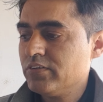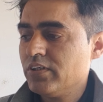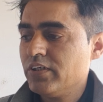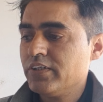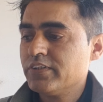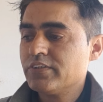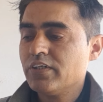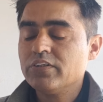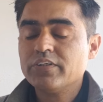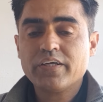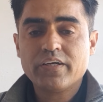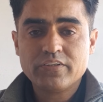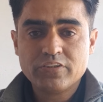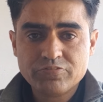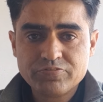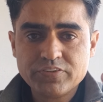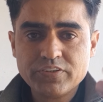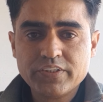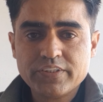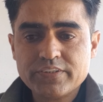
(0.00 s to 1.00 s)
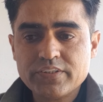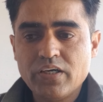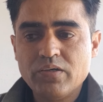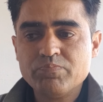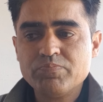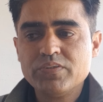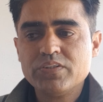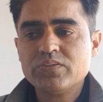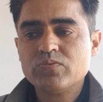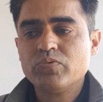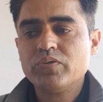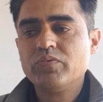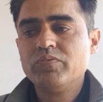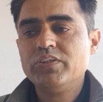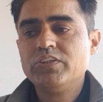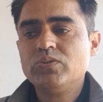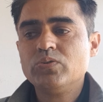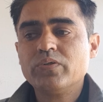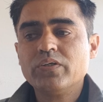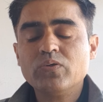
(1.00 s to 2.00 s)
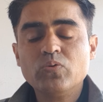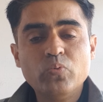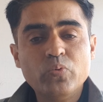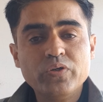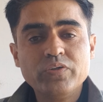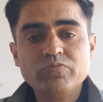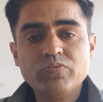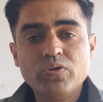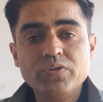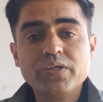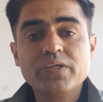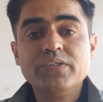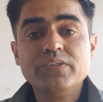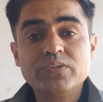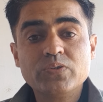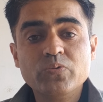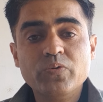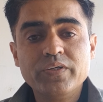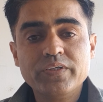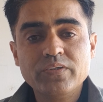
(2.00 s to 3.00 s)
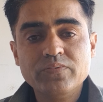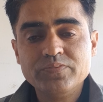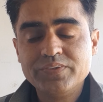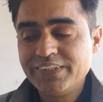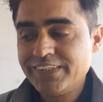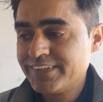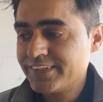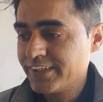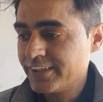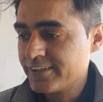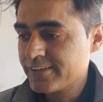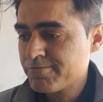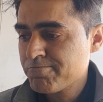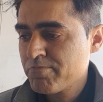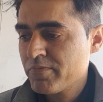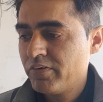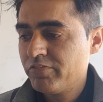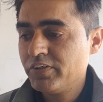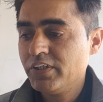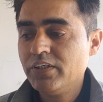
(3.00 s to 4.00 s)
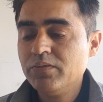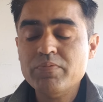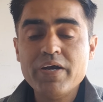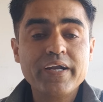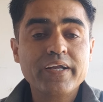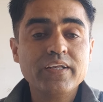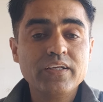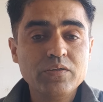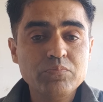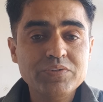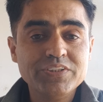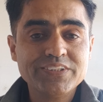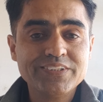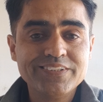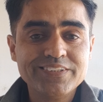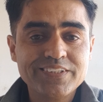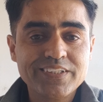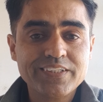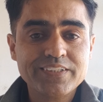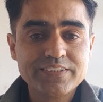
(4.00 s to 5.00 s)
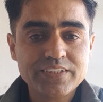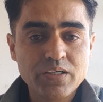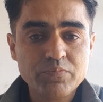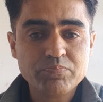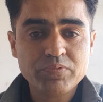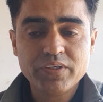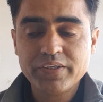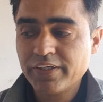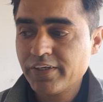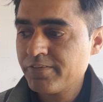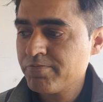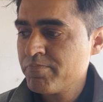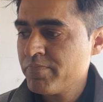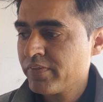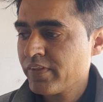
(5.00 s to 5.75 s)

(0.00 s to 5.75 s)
there are different examples with which you can go in for the controlling of these things. Feedback inhibition is an example here.